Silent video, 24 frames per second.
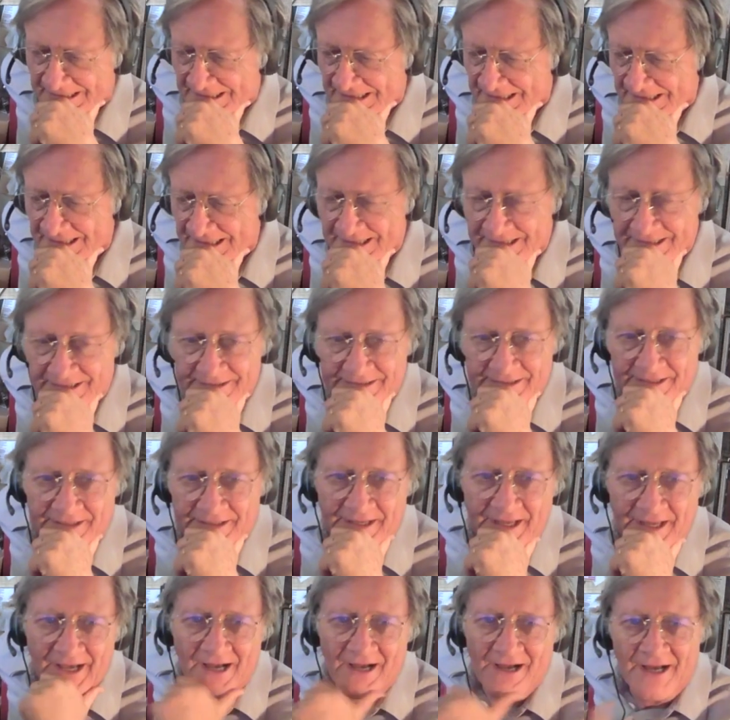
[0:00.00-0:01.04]
Uh,
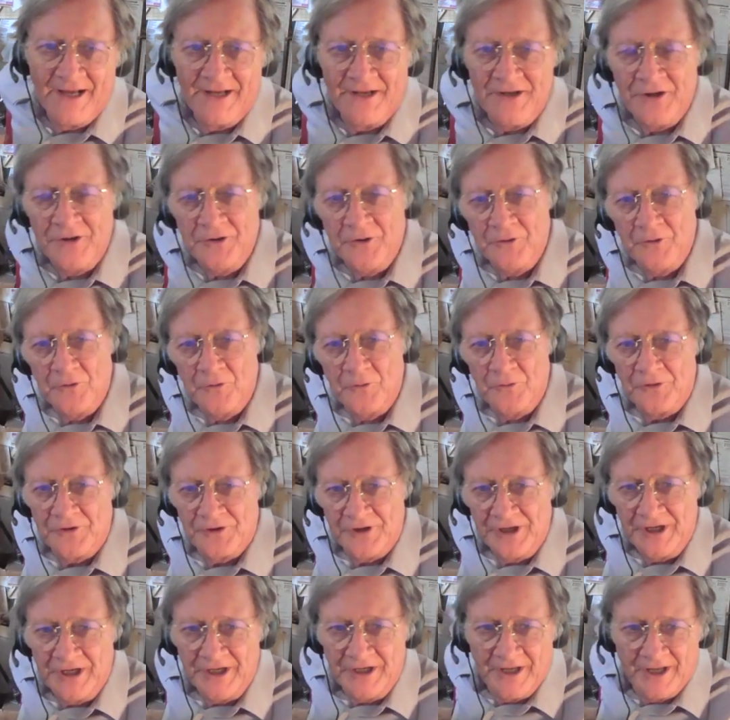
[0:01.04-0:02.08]
yeah, I knew
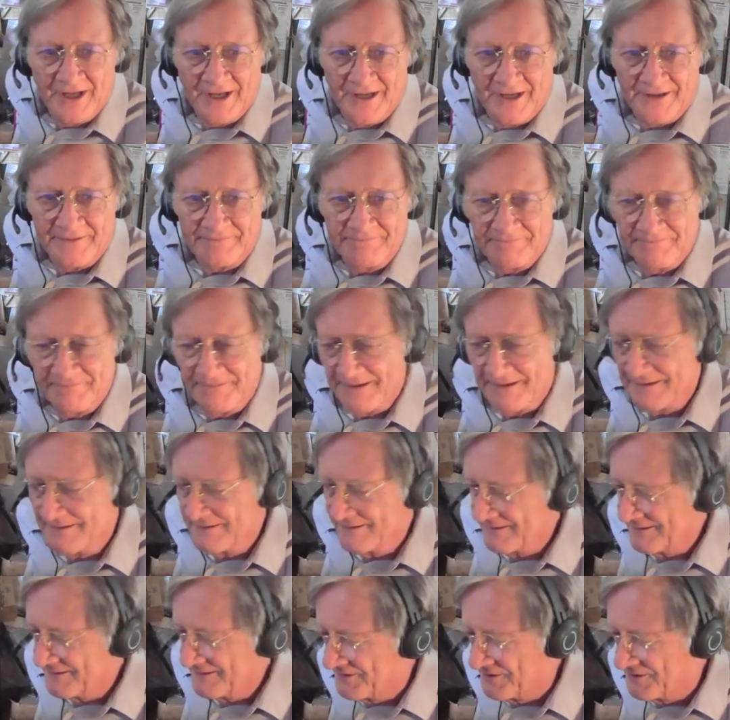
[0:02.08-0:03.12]
the uh,
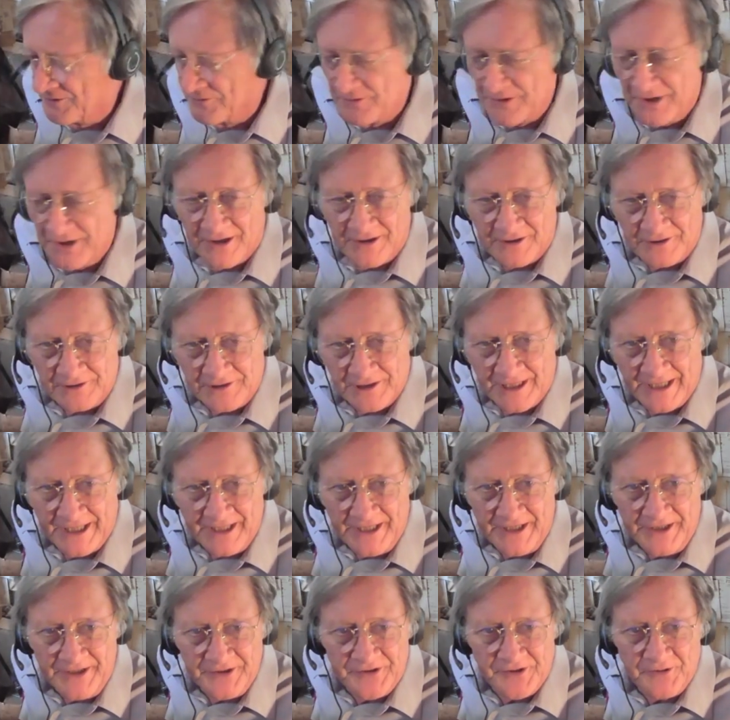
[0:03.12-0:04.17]
two young
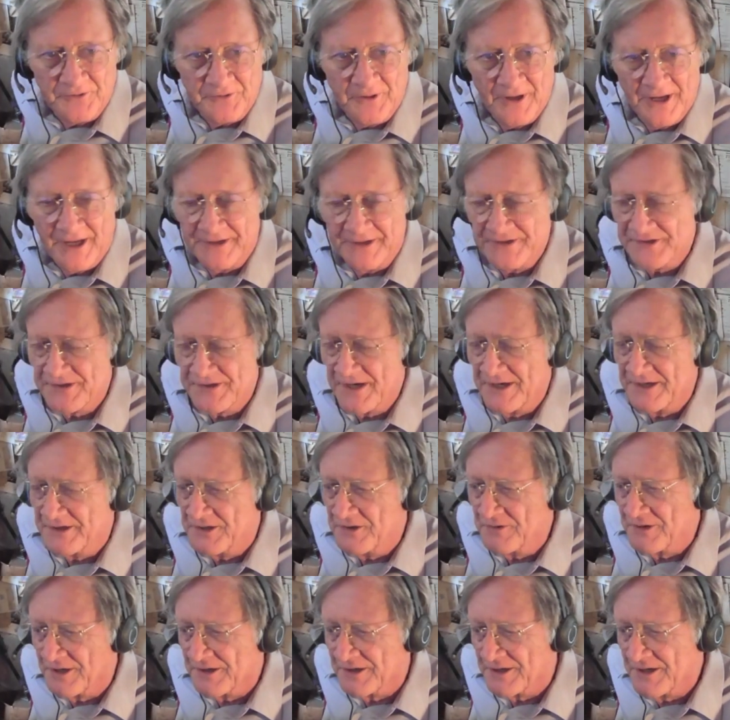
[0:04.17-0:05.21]
ladies who had said,
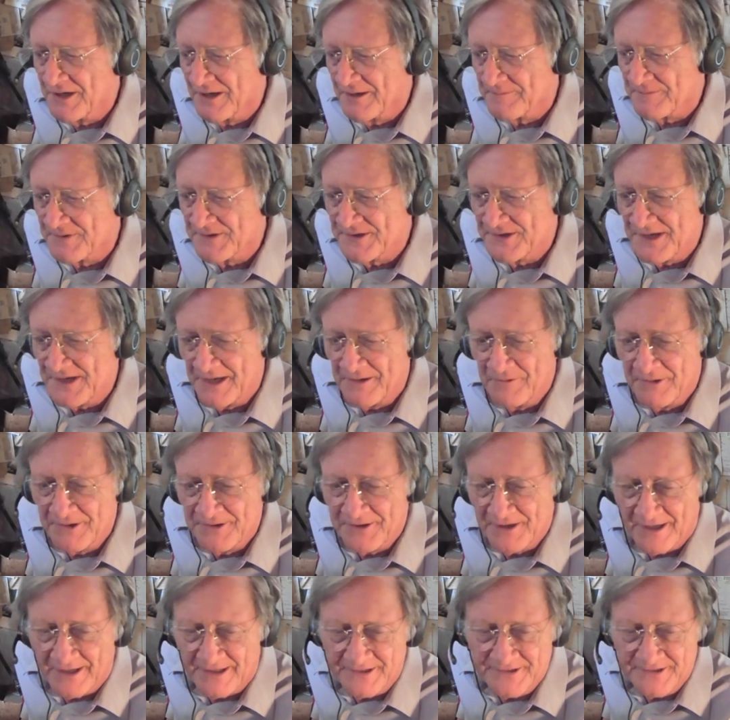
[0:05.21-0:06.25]
you can come stay
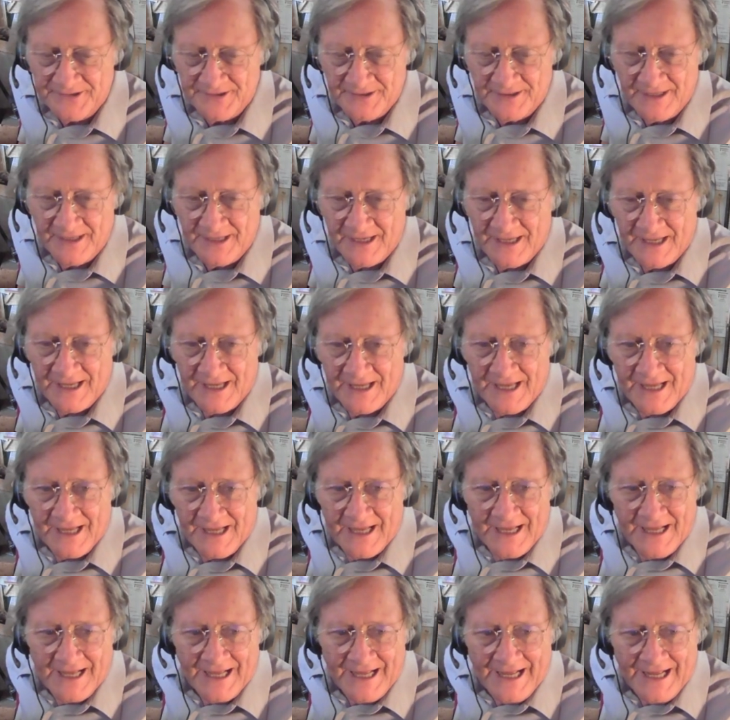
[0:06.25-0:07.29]
with us.
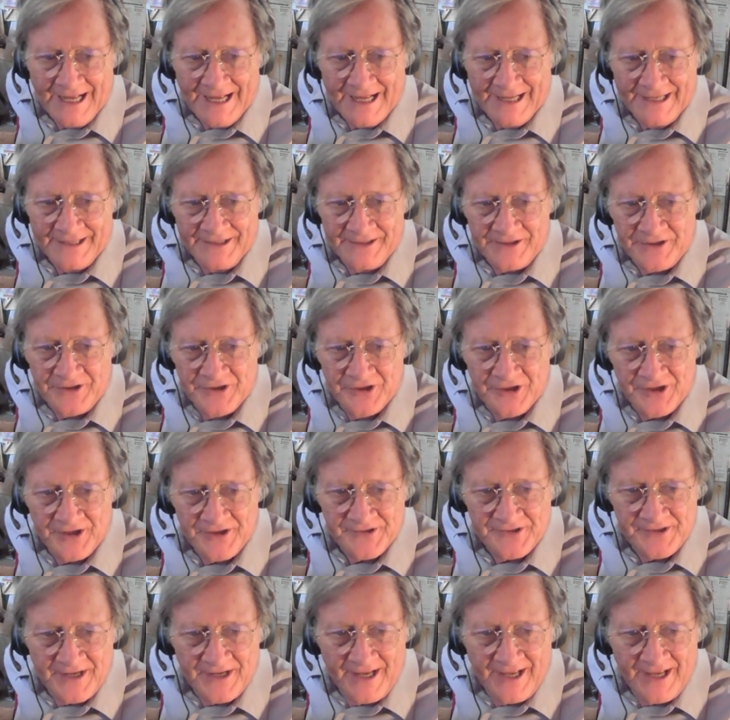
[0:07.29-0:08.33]
And
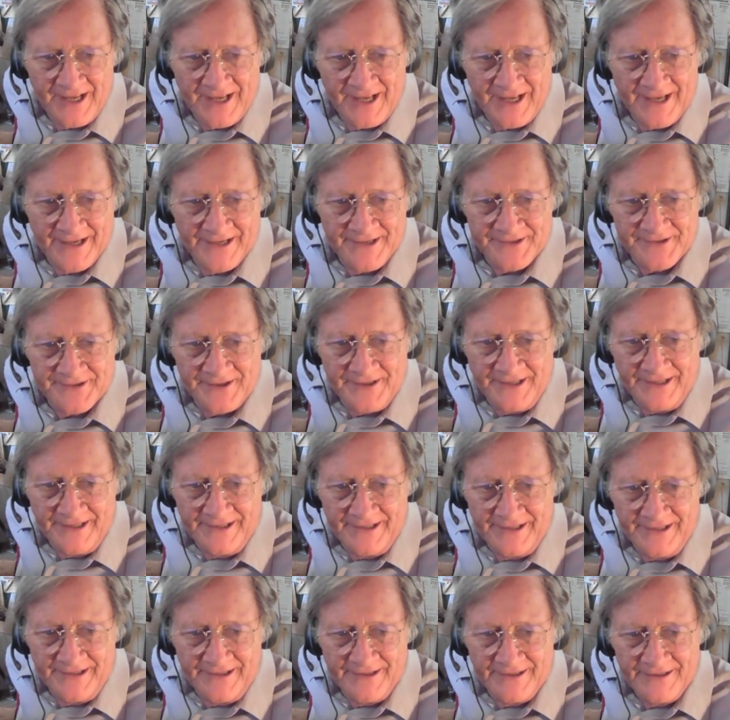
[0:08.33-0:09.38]
just as
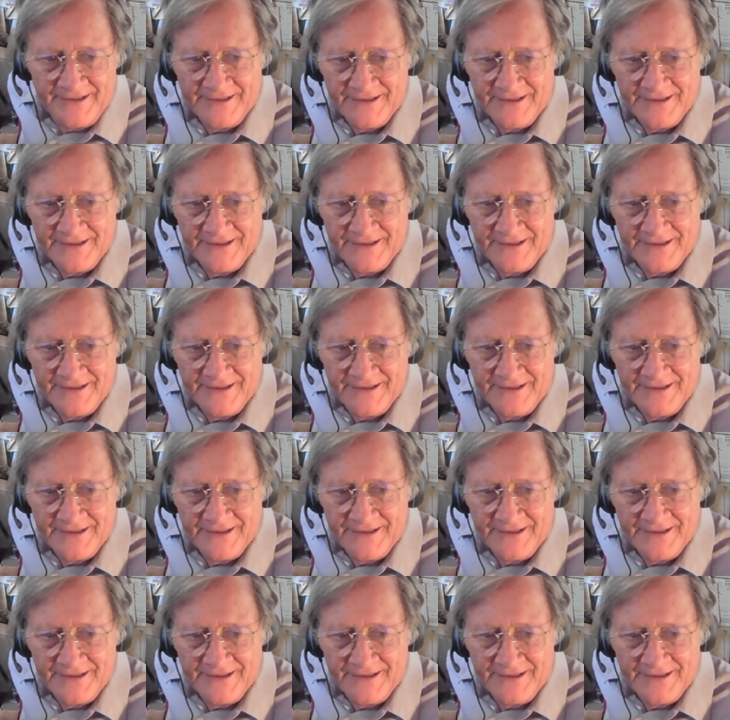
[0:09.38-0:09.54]
he